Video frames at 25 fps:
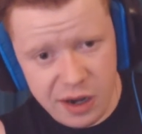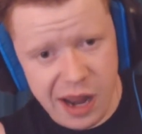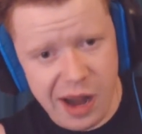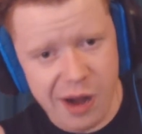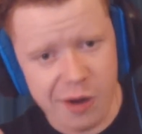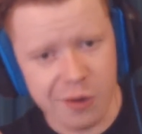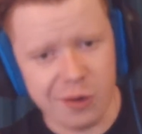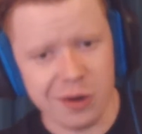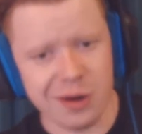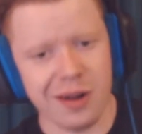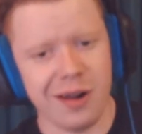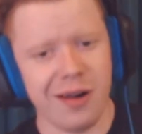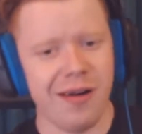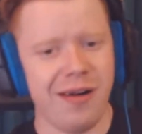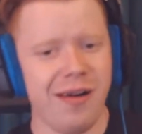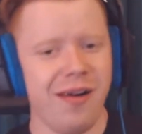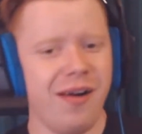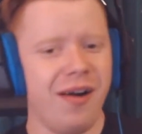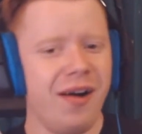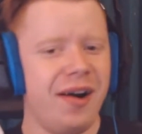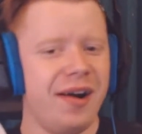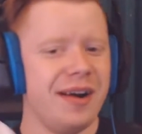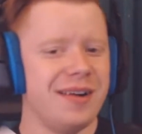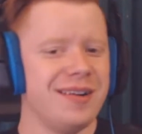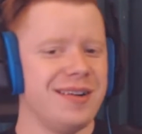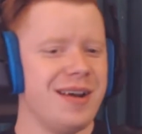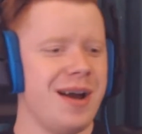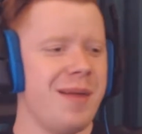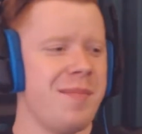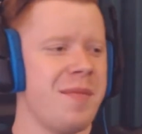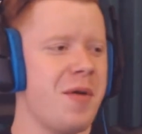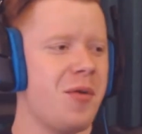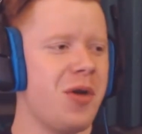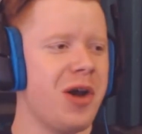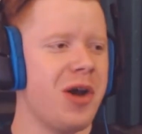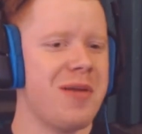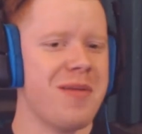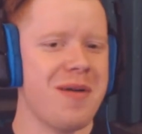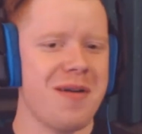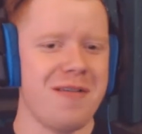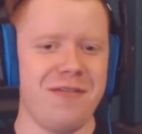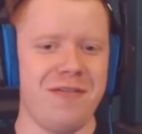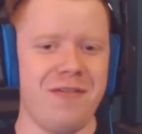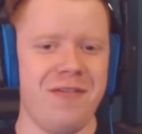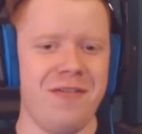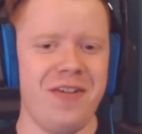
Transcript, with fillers: Now, I don't know. Uh, I'm not worried about